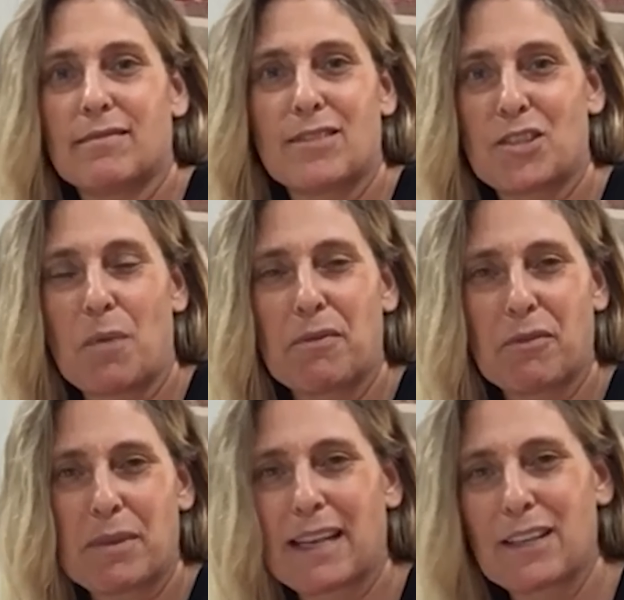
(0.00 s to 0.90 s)
stop it
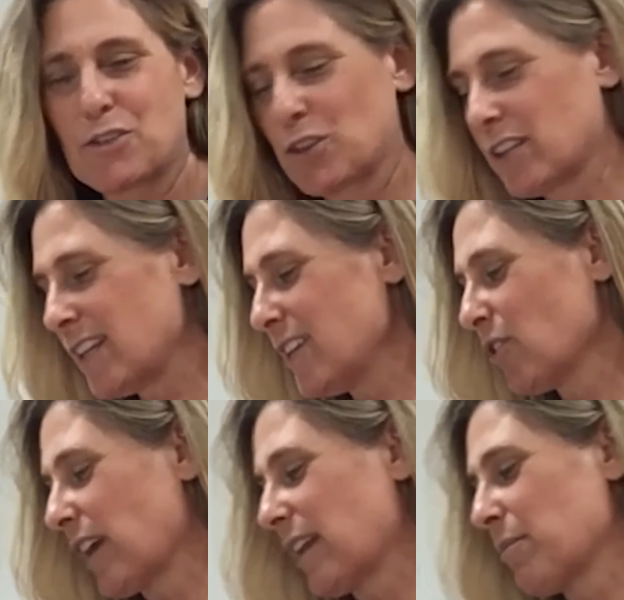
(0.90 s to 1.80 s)
from getting dirty or
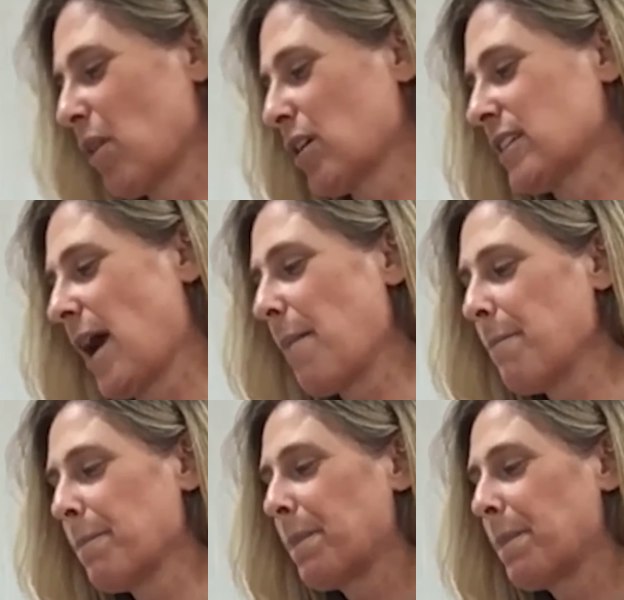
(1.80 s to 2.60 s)
getting marked up.